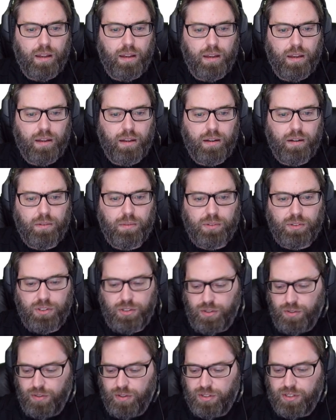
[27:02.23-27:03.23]
And we'll
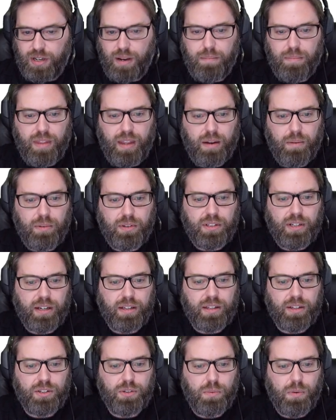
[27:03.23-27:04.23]
just do the same thing. We'll take the